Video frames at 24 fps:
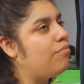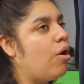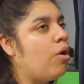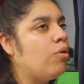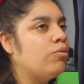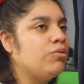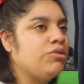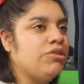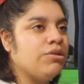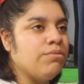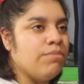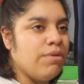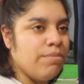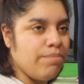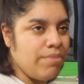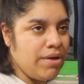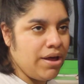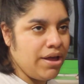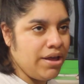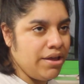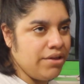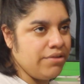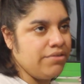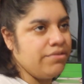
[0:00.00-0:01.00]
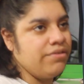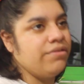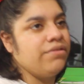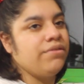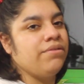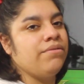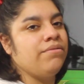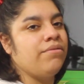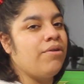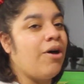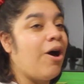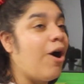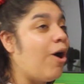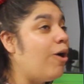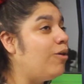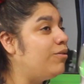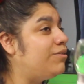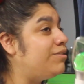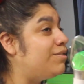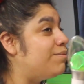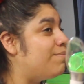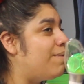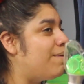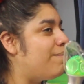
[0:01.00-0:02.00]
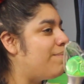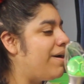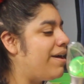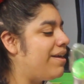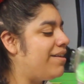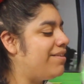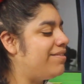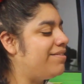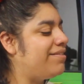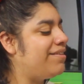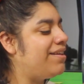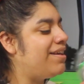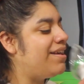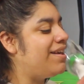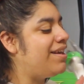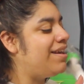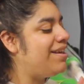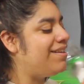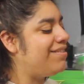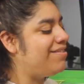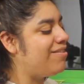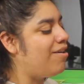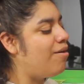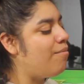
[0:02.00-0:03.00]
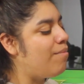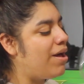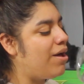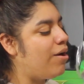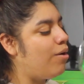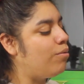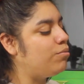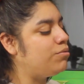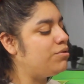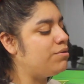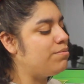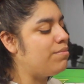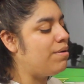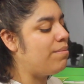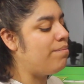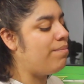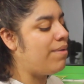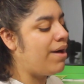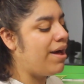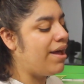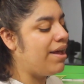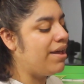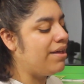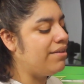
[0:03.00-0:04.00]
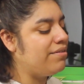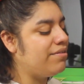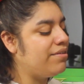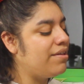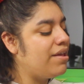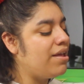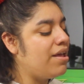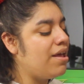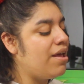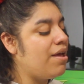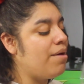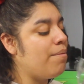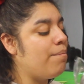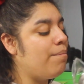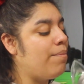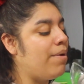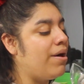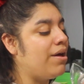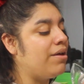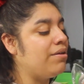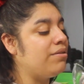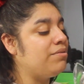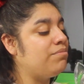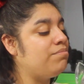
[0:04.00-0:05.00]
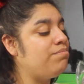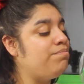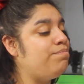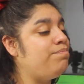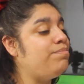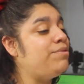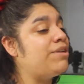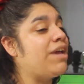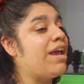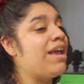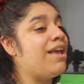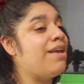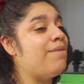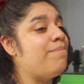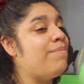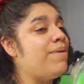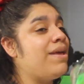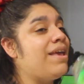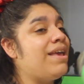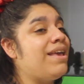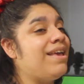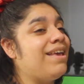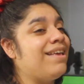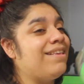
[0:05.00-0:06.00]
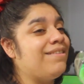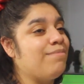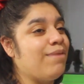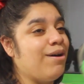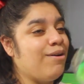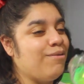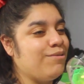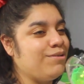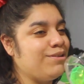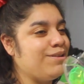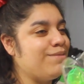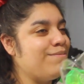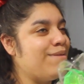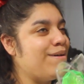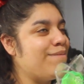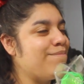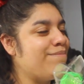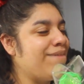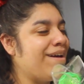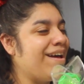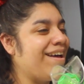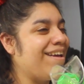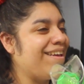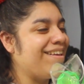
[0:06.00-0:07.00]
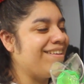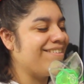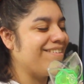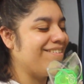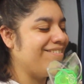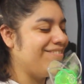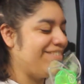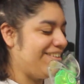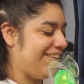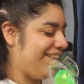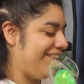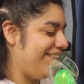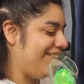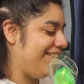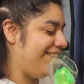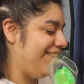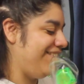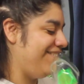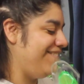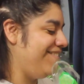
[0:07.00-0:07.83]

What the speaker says: Ultimate bias. He's not my ultimate bias, but JB is my ultimate bias. Oh my god.